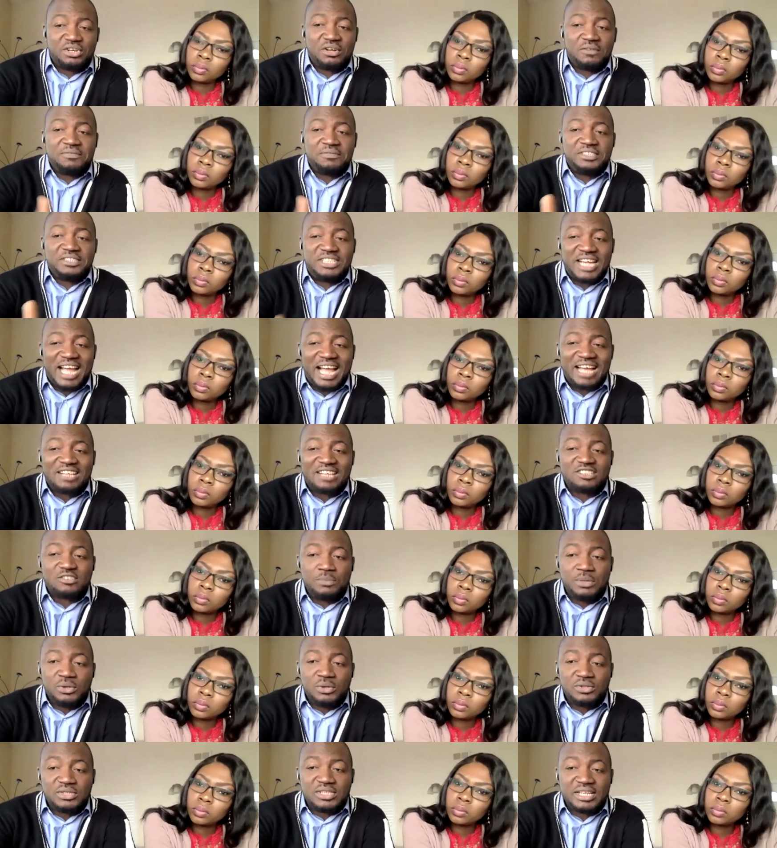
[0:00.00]
Speaker 1: of jazz
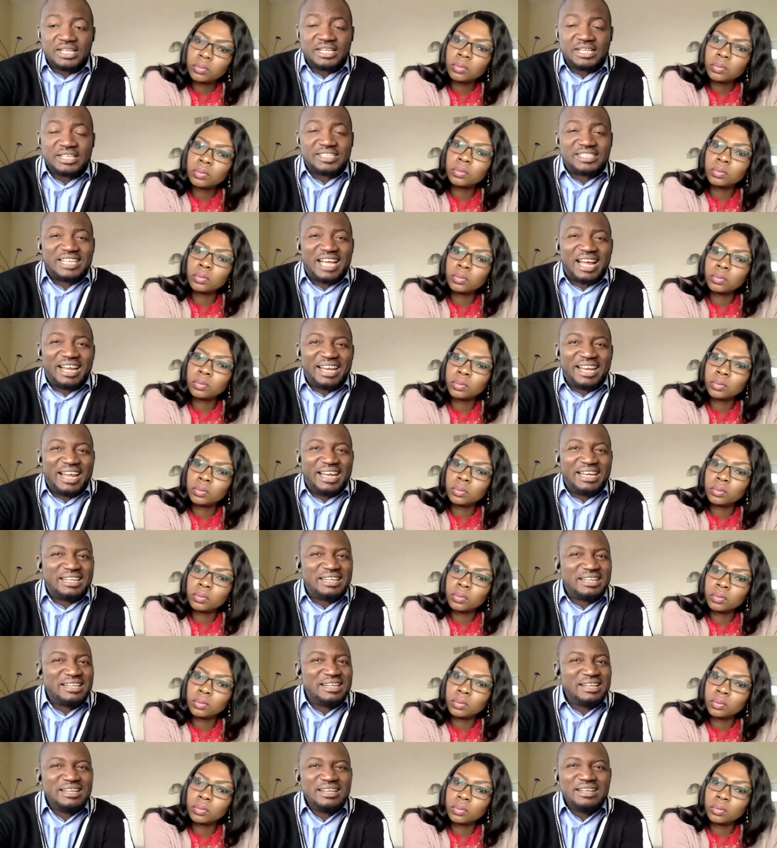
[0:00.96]
music started
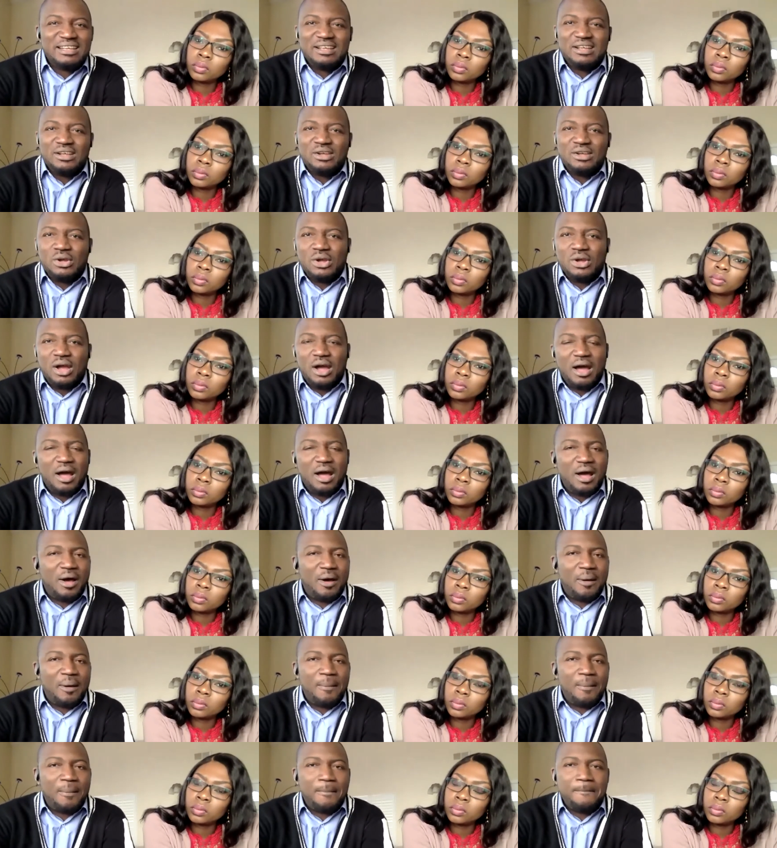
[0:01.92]

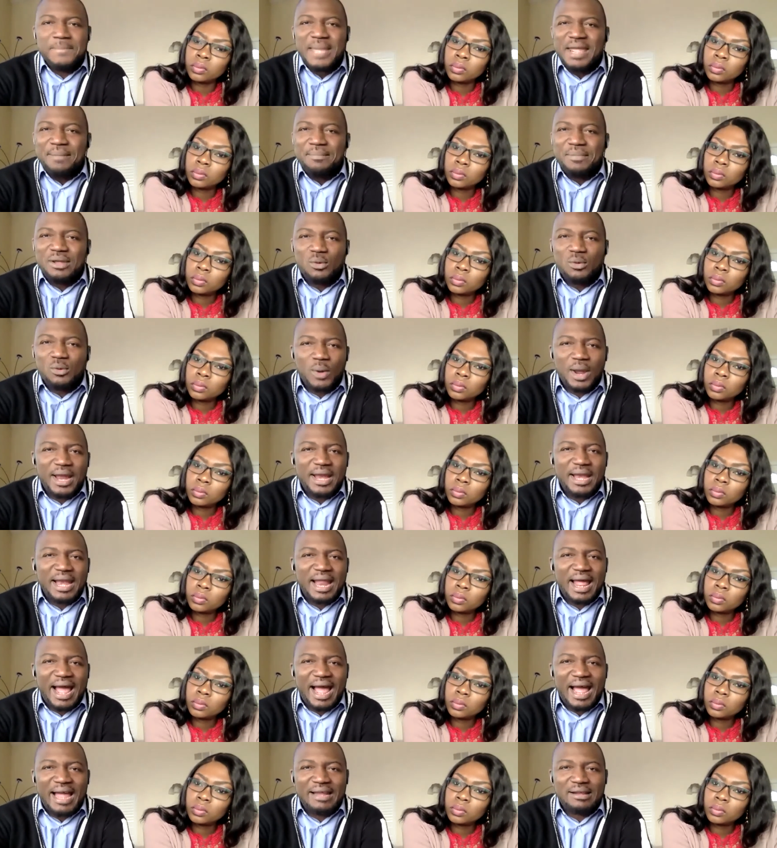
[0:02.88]
maybe when
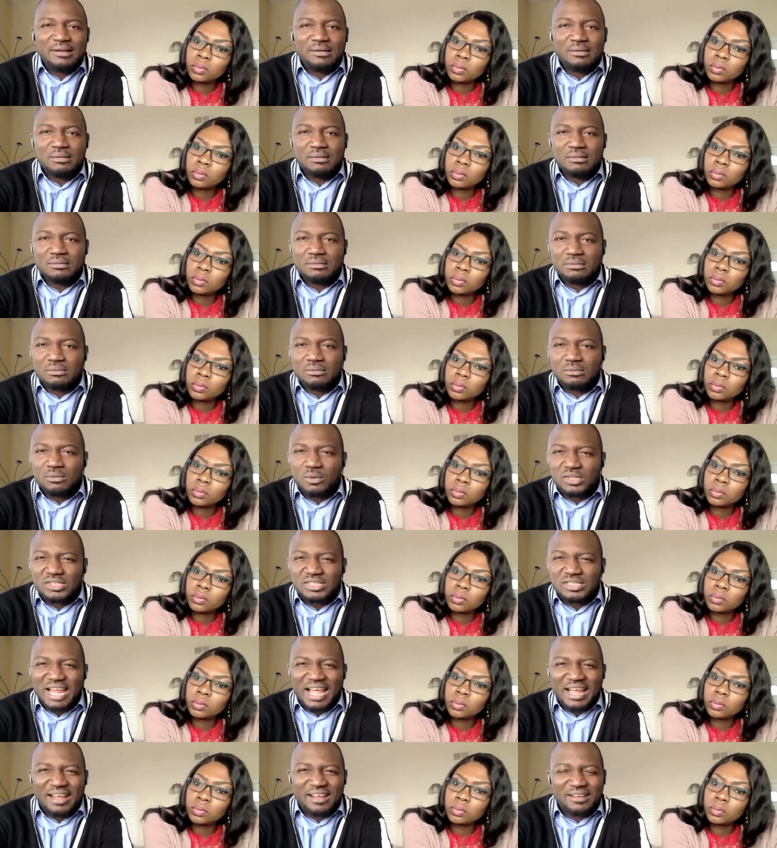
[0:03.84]
I was
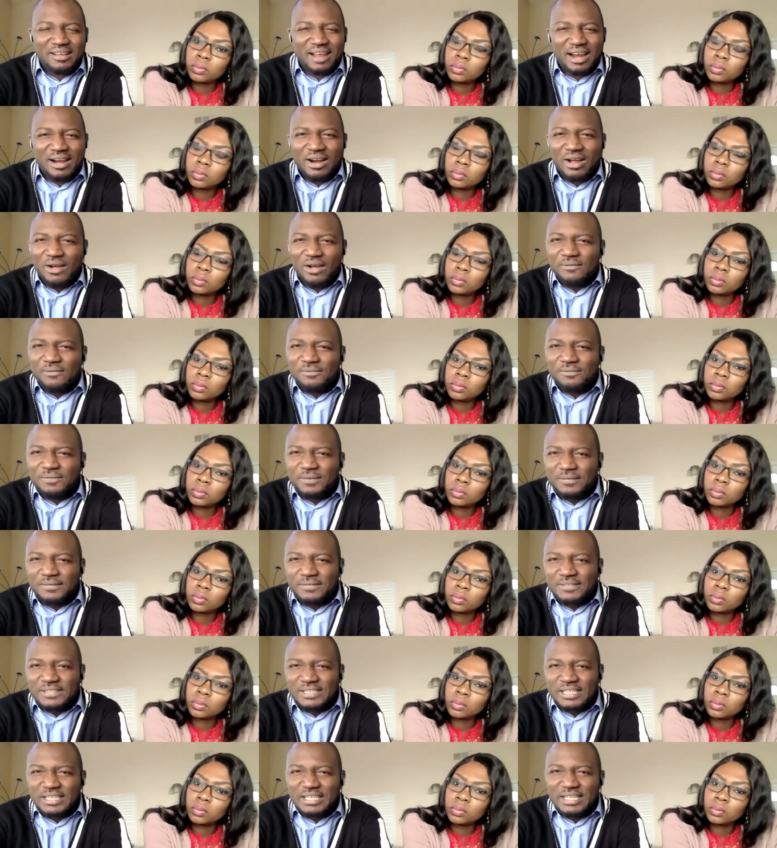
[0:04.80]
like around
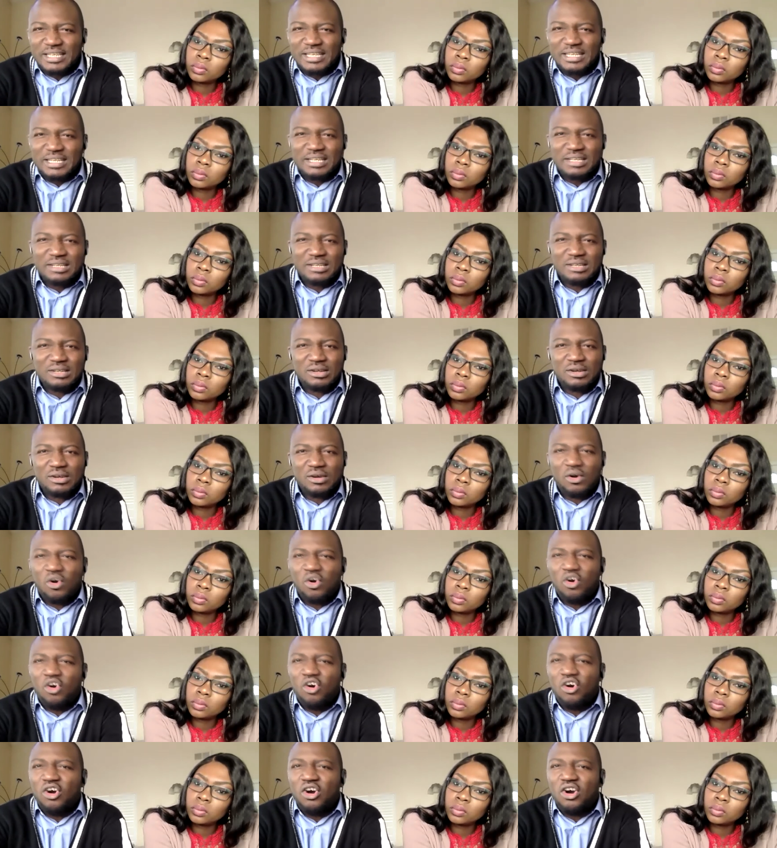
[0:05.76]
15
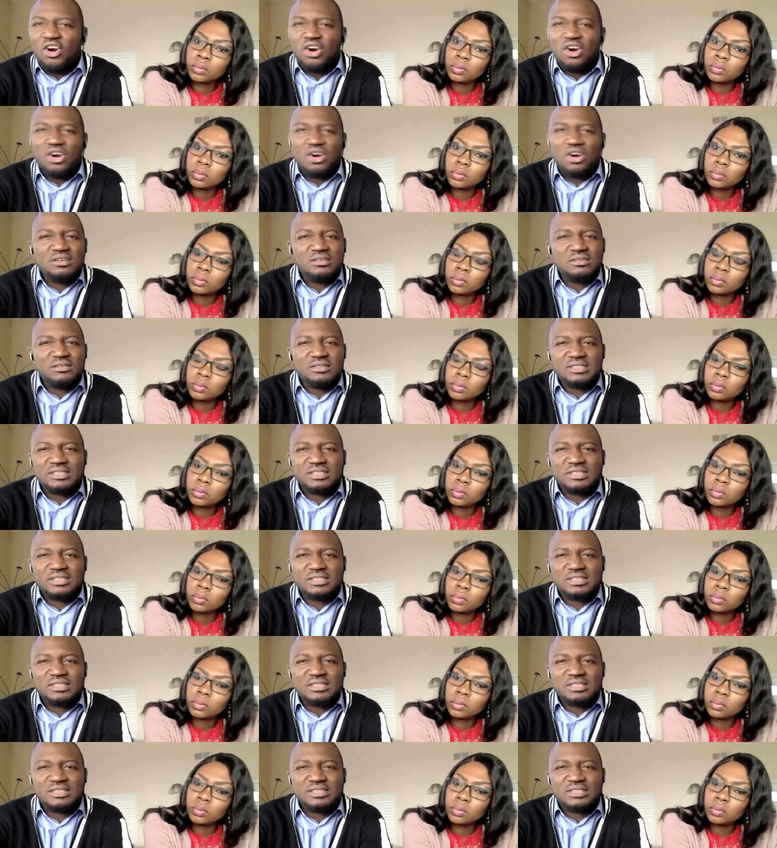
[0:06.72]
or